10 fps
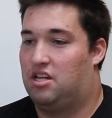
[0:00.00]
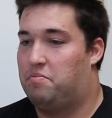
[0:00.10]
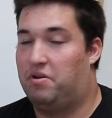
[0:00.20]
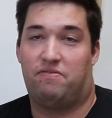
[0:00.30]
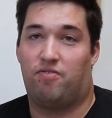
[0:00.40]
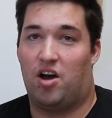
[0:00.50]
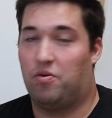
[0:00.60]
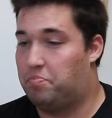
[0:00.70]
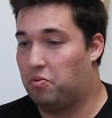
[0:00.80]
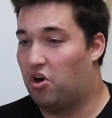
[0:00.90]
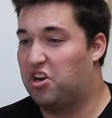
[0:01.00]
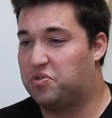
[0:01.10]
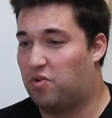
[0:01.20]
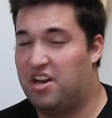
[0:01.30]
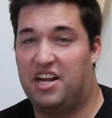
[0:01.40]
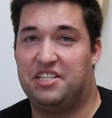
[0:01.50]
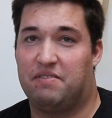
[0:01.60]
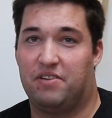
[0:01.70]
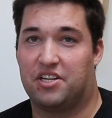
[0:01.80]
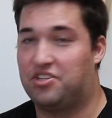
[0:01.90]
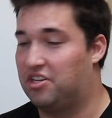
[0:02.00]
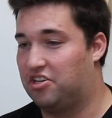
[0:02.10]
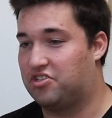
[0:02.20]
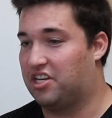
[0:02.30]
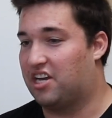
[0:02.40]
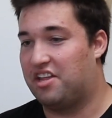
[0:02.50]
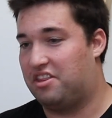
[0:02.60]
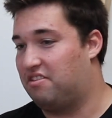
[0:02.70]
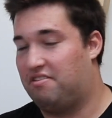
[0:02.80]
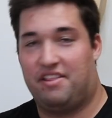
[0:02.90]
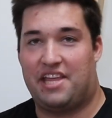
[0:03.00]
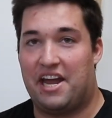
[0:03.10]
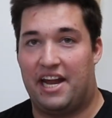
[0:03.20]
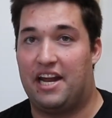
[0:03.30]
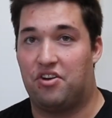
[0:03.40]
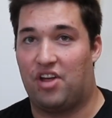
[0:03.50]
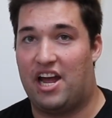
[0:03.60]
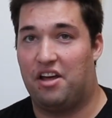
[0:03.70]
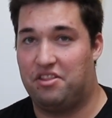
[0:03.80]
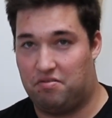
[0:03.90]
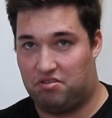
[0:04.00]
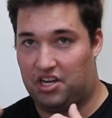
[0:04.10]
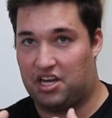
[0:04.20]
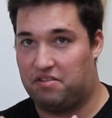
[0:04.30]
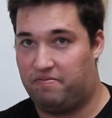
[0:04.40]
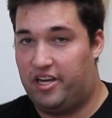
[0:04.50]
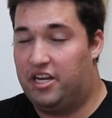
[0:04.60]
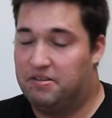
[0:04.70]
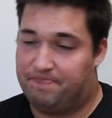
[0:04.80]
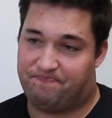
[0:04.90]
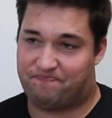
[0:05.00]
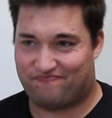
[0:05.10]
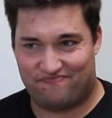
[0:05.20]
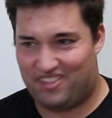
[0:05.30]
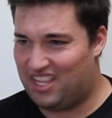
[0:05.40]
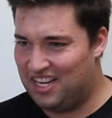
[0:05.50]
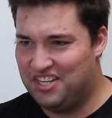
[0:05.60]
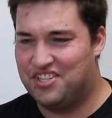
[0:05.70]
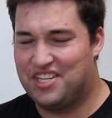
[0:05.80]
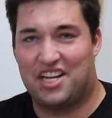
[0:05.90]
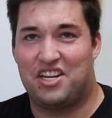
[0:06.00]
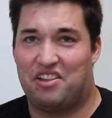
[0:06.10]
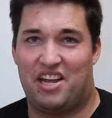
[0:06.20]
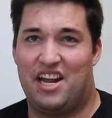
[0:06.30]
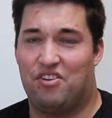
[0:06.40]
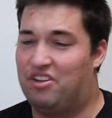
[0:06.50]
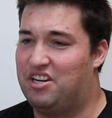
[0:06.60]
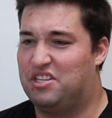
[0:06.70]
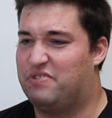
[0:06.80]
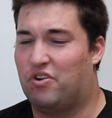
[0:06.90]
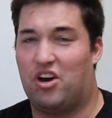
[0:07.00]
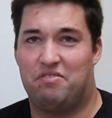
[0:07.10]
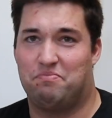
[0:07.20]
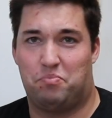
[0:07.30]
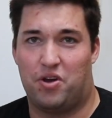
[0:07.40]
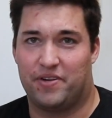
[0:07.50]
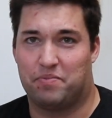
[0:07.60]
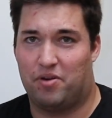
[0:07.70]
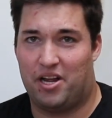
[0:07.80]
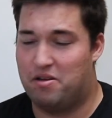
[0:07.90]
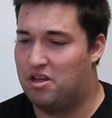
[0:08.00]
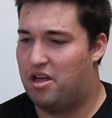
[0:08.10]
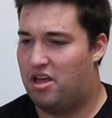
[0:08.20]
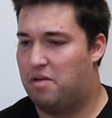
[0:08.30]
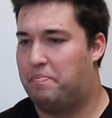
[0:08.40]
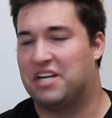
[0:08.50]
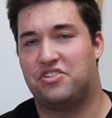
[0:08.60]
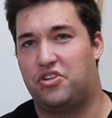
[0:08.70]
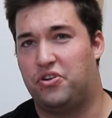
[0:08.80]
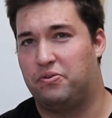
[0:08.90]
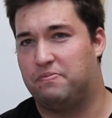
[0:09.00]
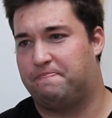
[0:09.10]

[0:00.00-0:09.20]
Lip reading: bit of firewood. But Watto's one easy fix. You literally cut that handle out. You cut the V. You stick another handle in, and it's fine. Perfect. Back to new.